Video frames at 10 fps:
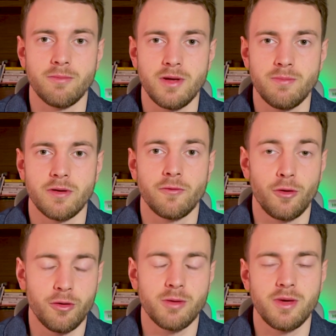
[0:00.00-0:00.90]
people
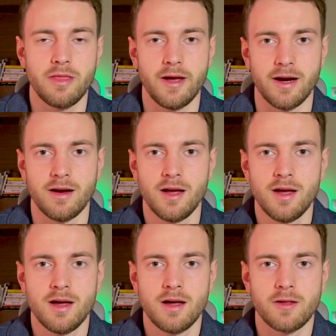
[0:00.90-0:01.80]
following me there.
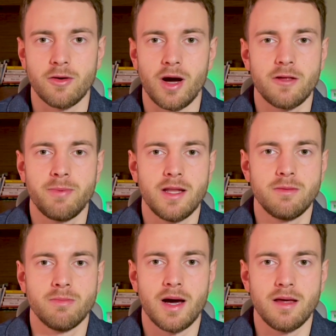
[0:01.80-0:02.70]
So I
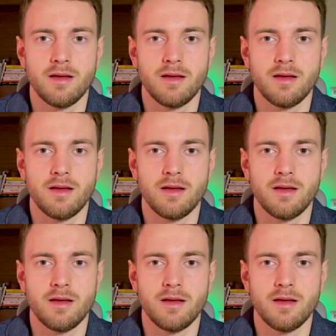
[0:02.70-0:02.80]
spent my